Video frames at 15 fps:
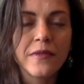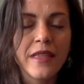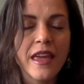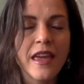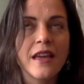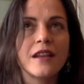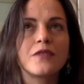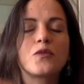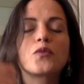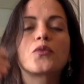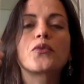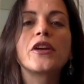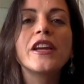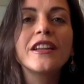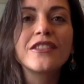thing,
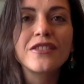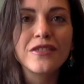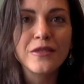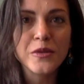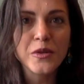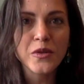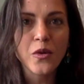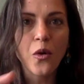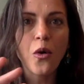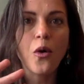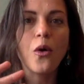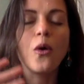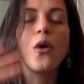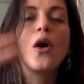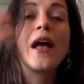reach this
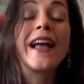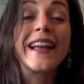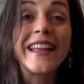goal,